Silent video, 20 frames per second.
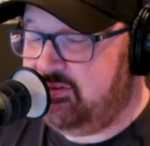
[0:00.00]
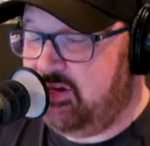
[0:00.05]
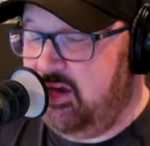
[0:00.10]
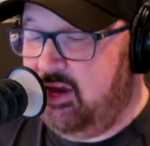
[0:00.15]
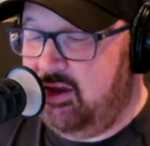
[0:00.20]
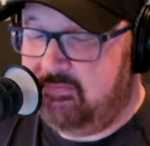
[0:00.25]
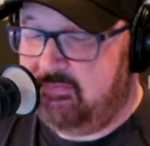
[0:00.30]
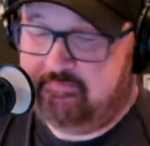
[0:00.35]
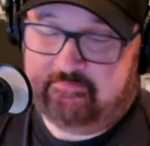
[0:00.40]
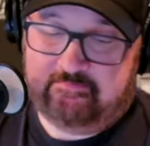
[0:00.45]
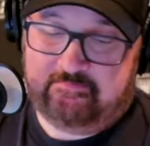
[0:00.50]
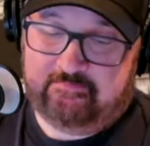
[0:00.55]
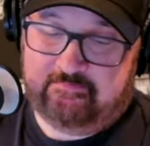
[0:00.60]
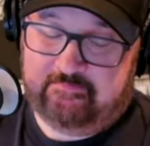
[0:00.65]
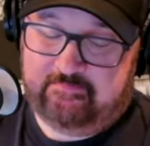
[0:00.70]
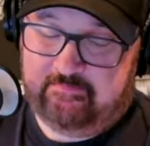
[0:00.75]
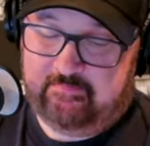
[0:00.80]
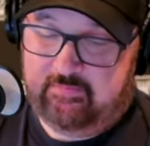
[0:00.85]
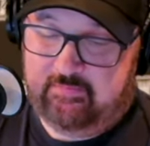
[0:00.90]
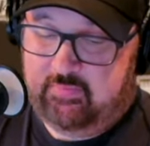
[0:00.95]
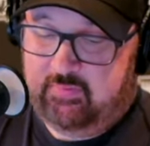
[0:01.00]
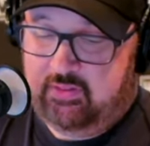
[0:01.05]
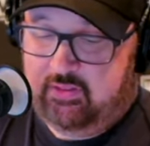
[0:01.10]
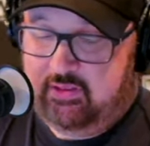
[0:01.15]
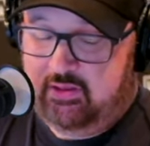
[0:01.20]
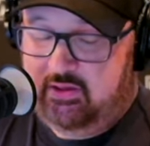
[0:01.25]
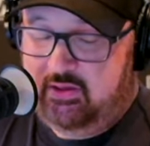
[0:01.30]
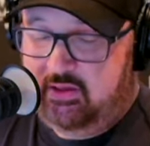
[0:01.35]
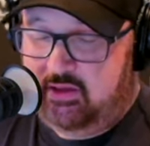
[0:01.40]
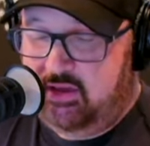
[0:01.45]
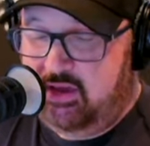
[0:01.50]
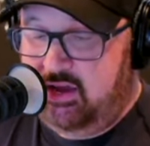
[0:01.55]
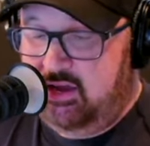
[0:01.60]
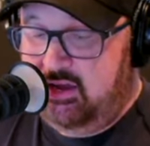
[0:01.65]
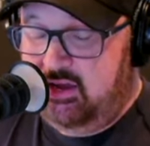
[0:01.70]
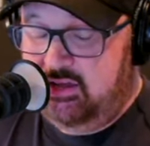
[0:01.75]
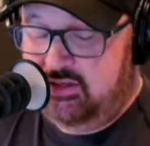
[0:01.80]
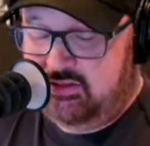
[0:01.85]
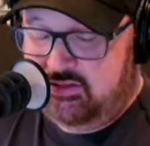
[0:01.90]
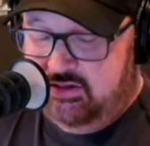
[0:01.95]
game? Everybody. Yeah,
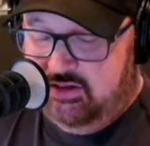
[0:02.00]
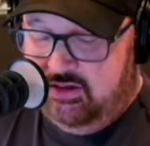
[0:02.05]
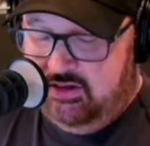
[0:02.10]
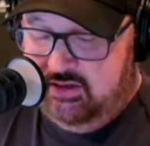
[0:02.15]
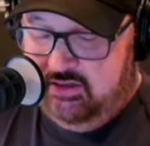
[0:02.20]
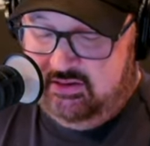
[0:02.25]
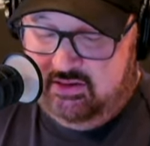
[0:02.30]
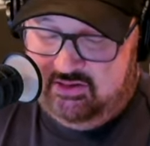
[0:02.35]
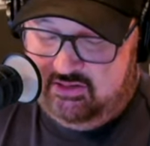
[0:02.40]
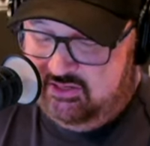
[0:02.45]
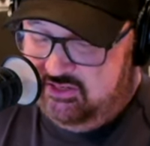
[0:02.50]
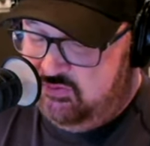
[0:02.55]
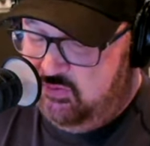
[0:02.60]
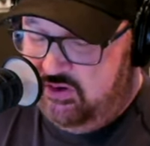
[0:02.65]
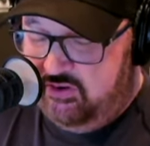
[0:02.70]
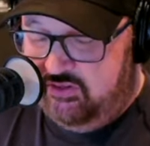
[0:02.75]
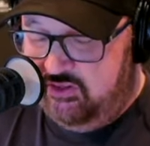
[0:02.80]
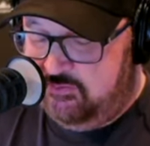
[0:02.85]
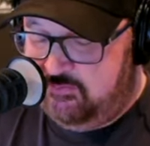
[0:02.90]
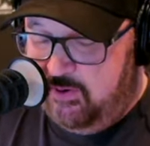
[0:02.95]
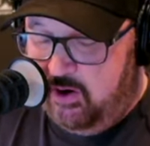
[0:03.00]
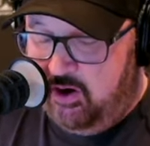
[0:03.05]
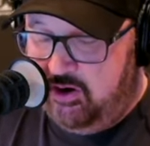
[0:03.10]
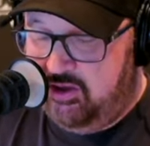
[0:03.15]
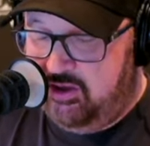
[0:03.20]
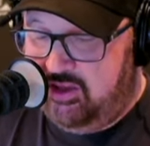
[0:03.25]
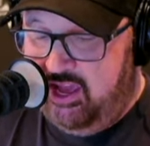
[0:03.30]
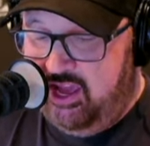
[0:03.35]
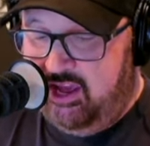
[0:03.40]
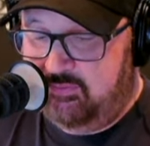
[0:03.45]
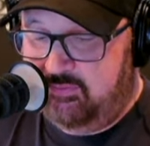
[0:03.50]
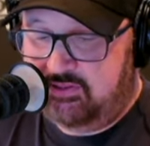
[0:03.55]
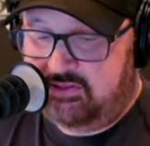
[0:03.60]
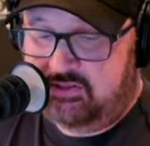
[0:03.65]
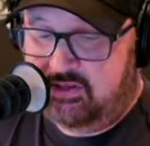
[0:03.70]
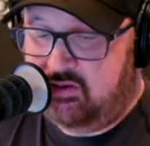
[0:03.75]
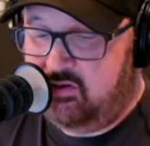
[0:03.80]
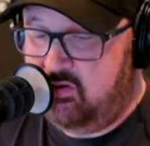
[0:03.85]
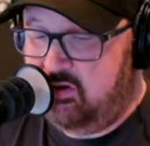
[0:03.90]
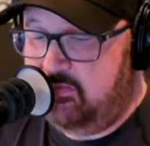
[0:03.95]
it's uh, it's just one of these party games
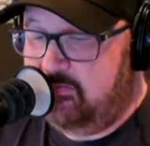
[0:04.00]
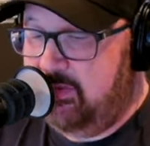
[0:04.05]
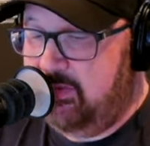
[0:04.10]
that you could